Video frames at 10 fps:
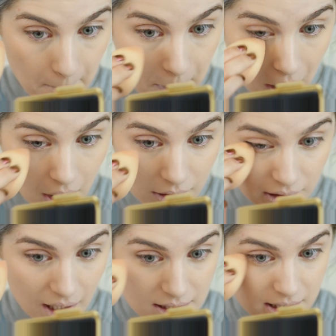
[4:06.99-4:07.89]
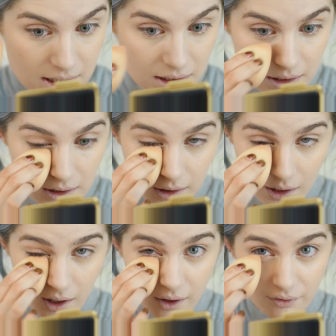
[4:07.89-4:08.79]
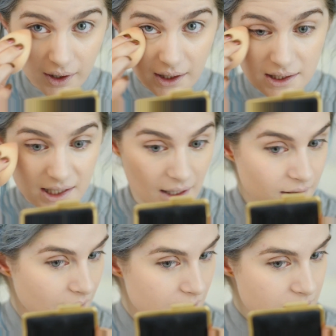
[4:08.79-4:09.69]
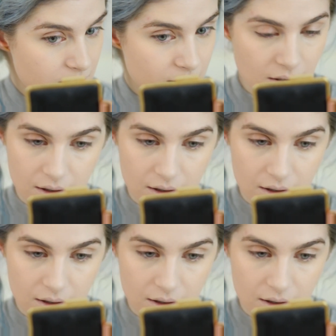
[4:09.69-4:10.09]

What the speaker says: but let's see if I can set this.